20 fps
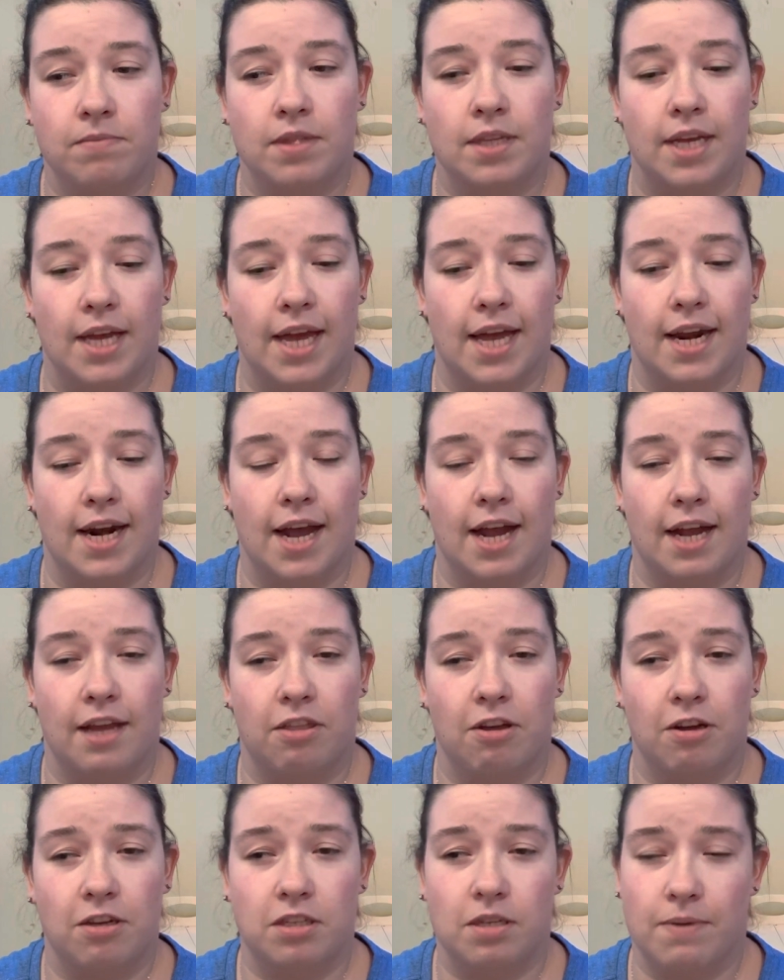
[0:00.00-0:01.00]
and I
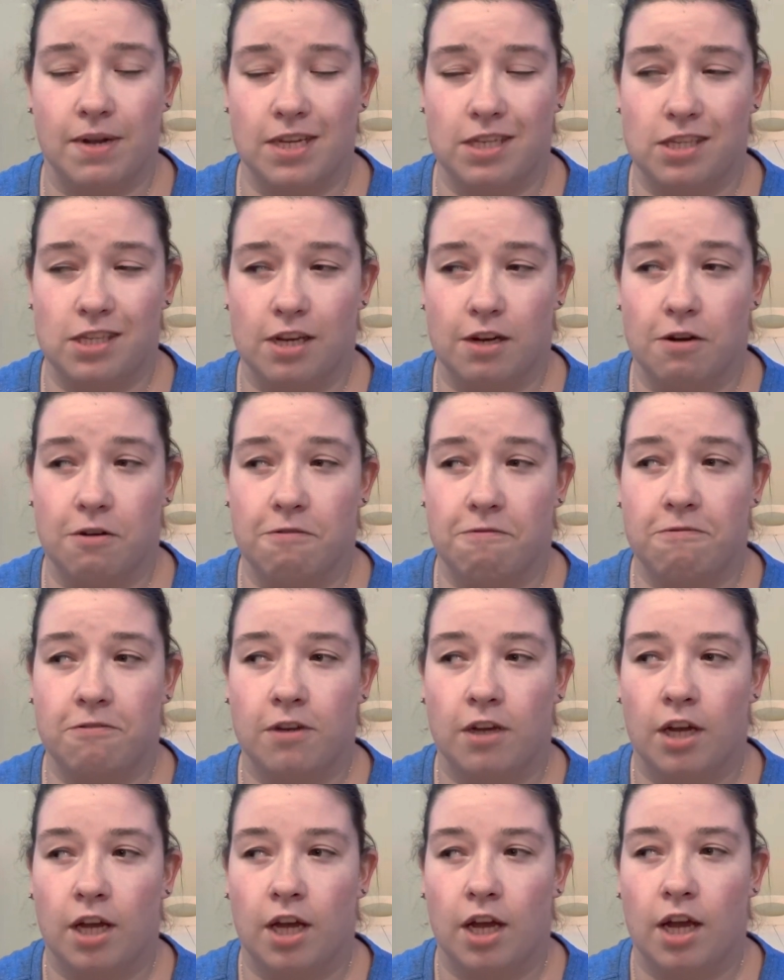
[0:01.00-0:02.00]
thought to myself,
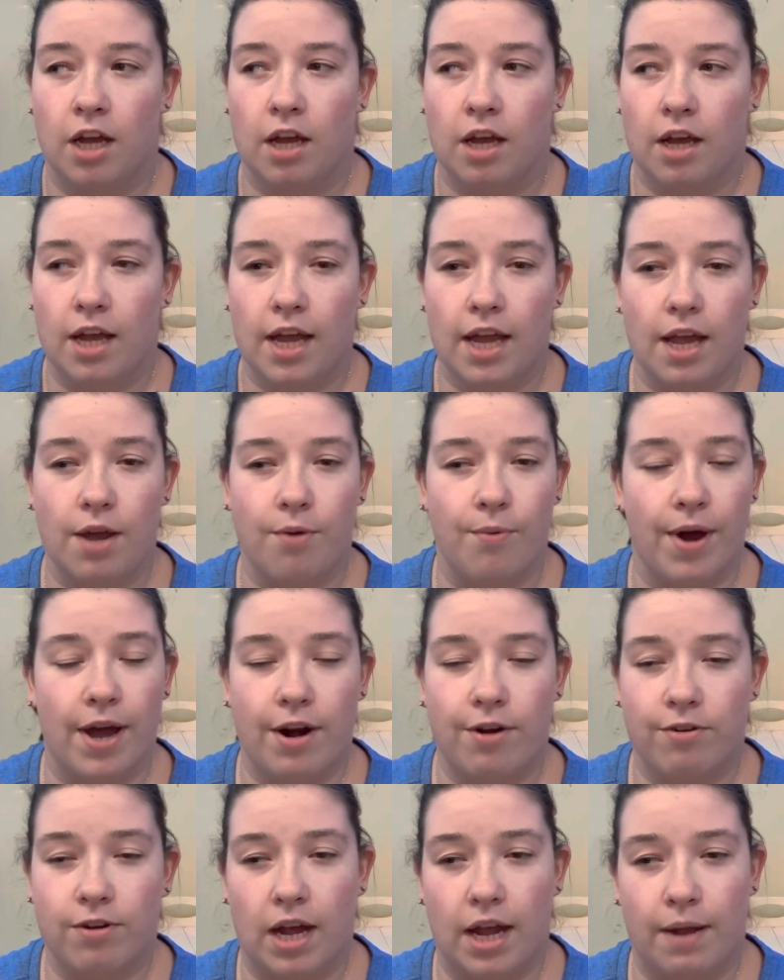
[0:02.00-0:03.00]
hey, why
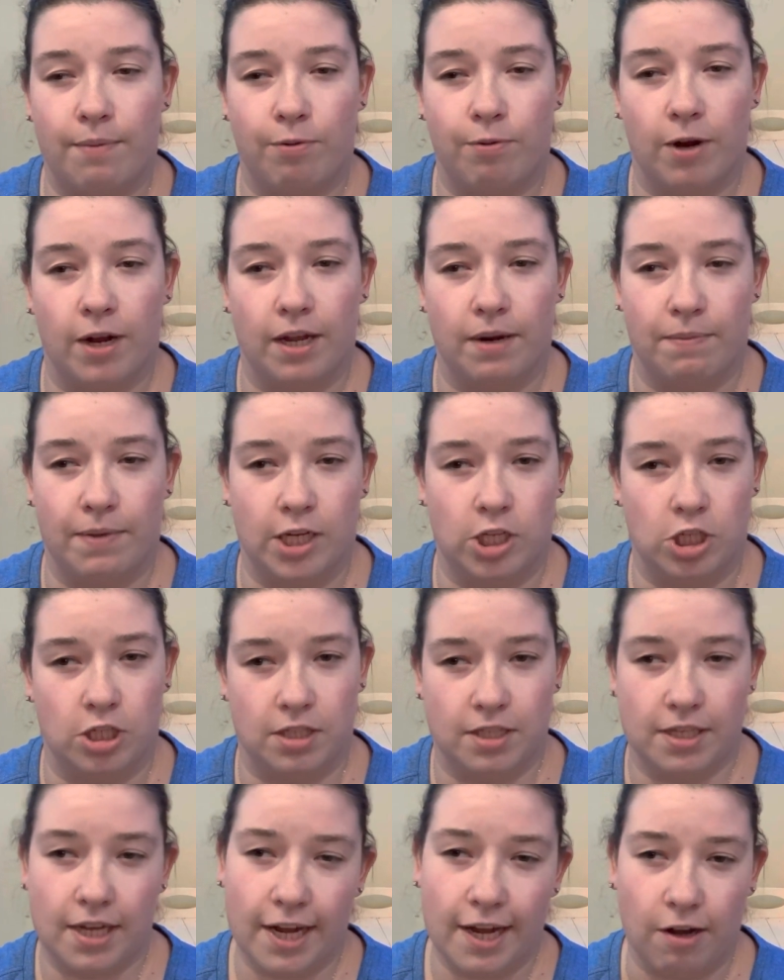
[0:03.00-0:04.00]
don't I braid
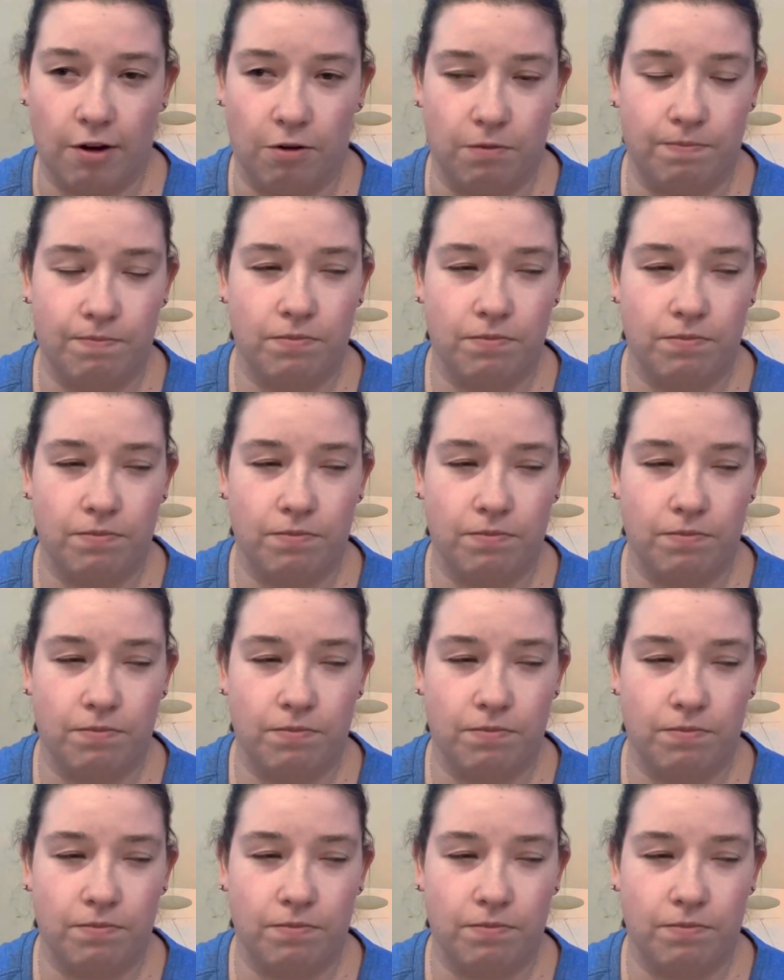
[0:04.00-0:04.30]
Mage's tail?